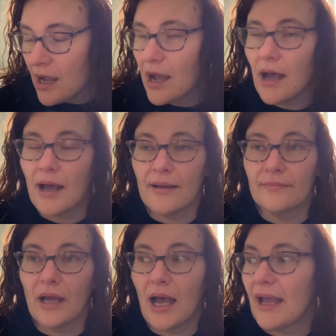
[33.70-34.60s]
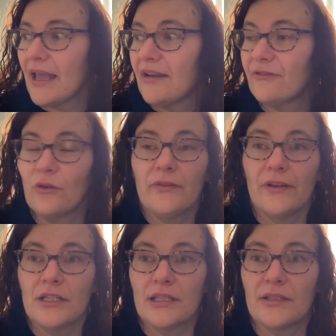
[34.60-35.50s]
I have 4
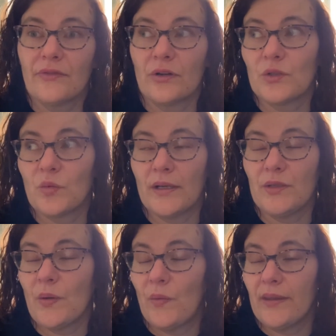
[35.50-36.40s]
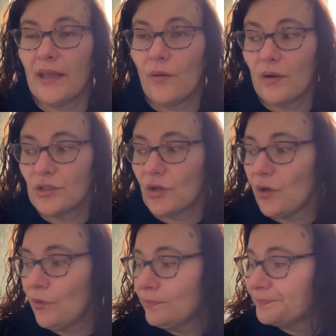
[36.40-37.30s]
finishes for 2021 that I want to show
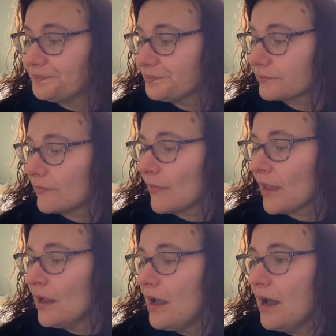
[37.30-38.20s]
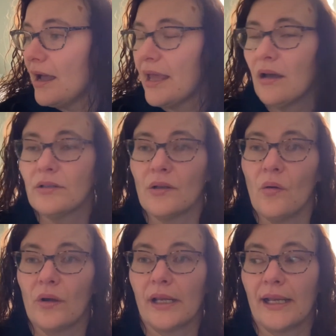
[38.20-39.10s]
you. I also
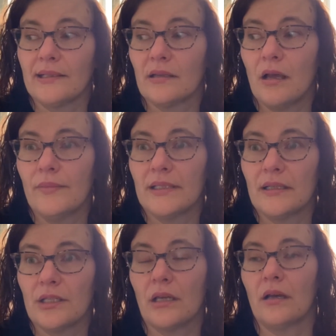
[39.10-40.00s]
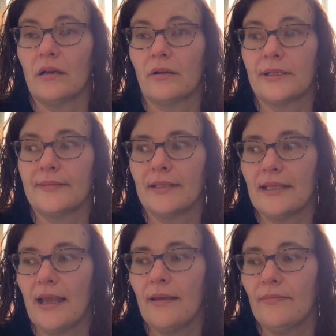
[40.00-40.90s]
organized all my stitching on Christmas
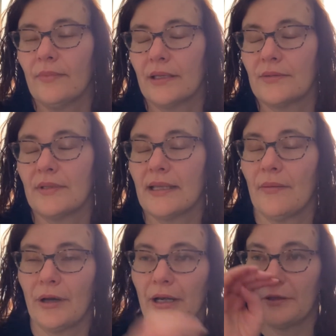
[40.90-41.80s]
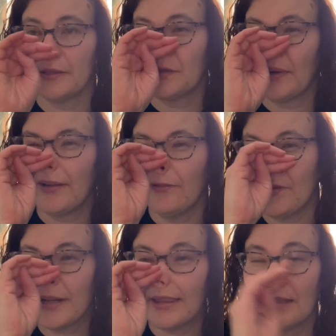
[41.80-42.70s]
Day because we celebrate on the
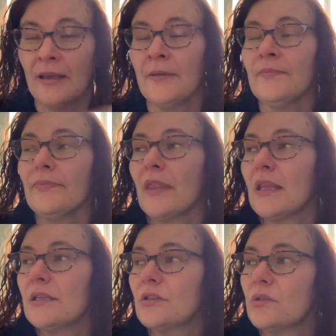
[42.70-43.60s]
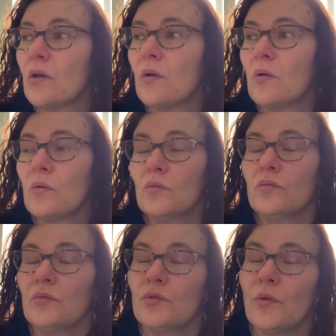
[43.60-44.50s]
24th. So
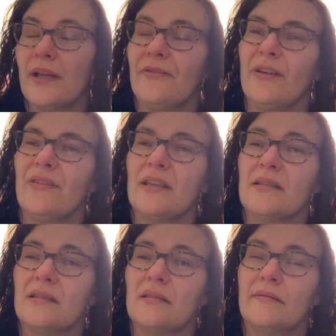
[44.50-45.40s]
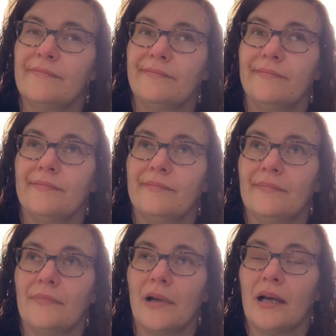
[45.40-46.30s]
25th is
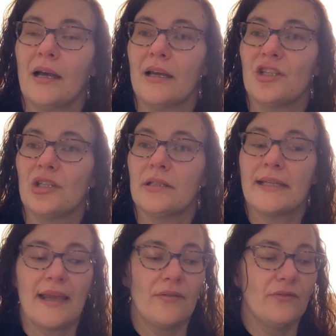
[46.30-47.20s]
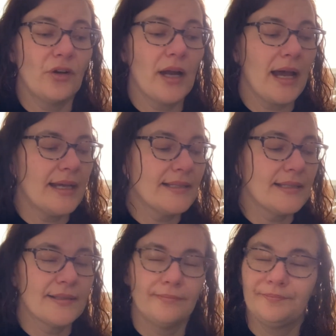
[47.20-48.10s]
a chill day for us.